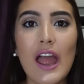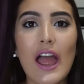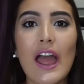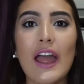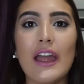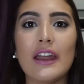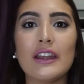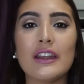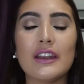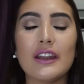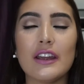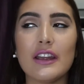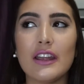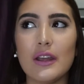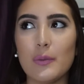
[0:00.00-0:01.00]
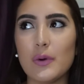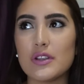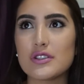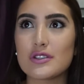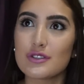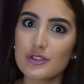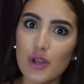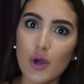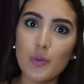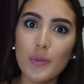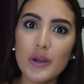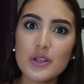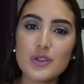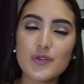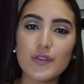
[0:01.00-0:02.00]
and it was so
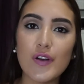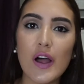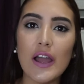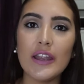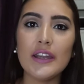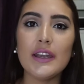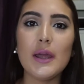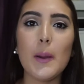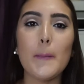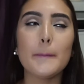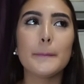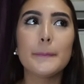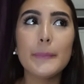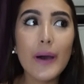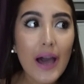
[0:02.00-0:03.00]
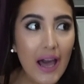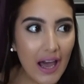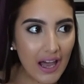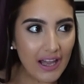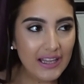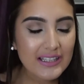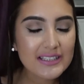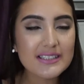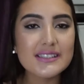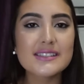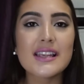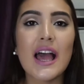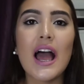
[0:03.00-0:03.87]
much fun, but